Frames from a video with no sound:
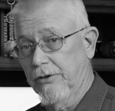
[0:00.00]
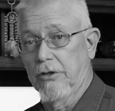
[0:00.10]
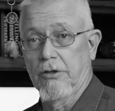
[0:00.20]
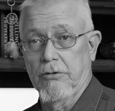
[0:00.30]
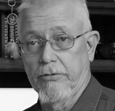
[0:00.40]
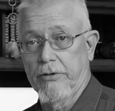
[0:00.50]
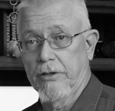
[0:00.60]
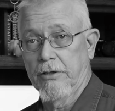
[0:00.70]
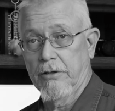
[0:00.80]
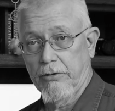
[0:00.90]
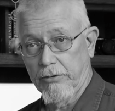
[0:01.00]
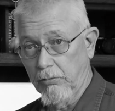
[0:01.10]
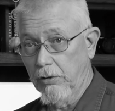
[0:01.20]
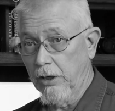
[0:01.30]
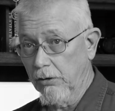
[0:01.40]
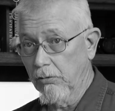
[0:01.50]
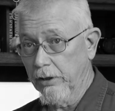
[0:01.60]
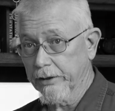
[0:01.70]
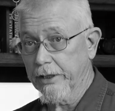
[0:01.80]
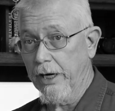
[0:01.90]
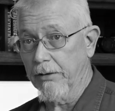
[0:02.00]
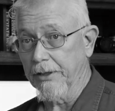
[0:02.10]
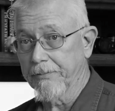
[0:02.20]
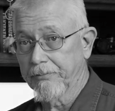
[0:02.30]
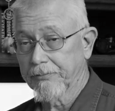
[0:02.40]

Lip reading: load the Werra I camera.